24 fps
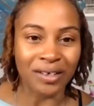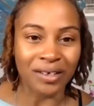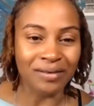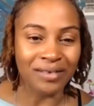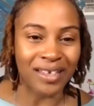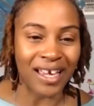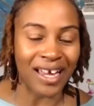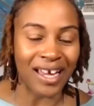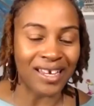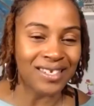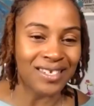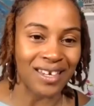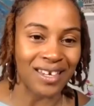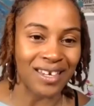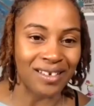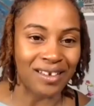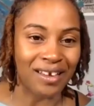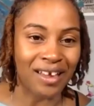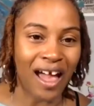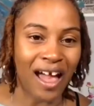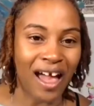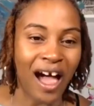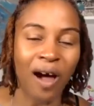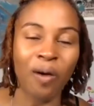That's it.
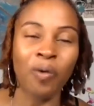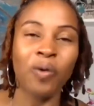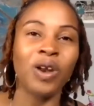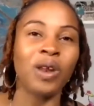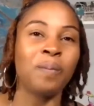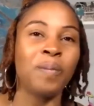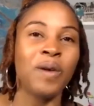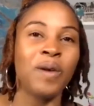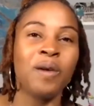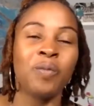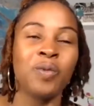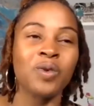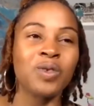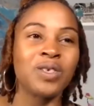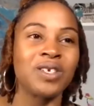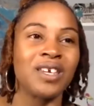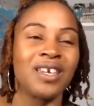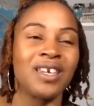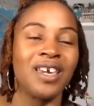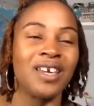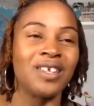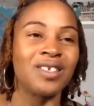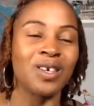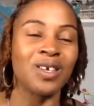I wanted people to
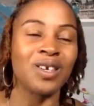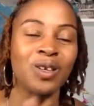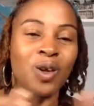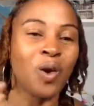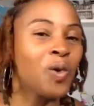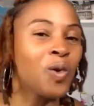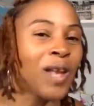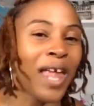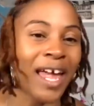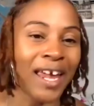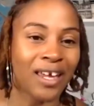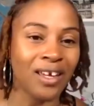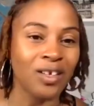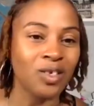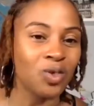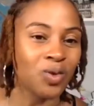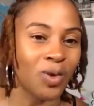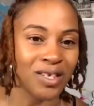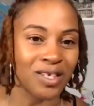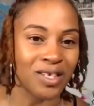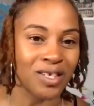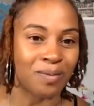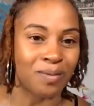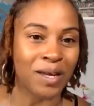get to know, like, and
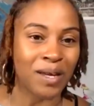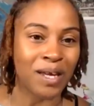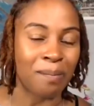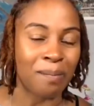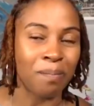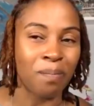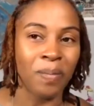trust me.